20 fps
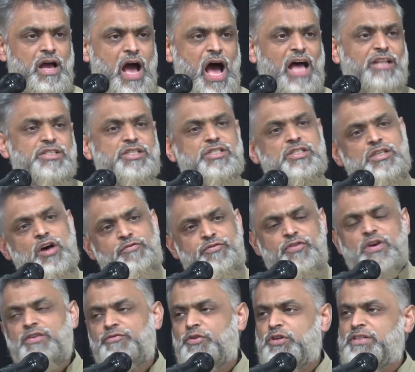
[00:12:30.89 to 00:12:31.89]
and
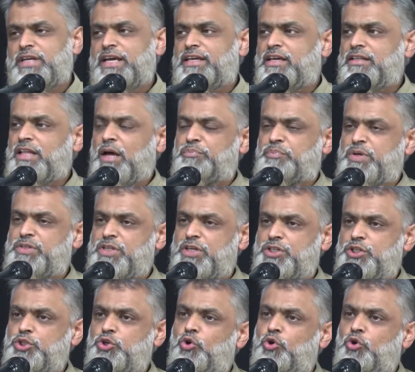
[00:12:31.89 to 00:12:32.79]
suffering for taking that position.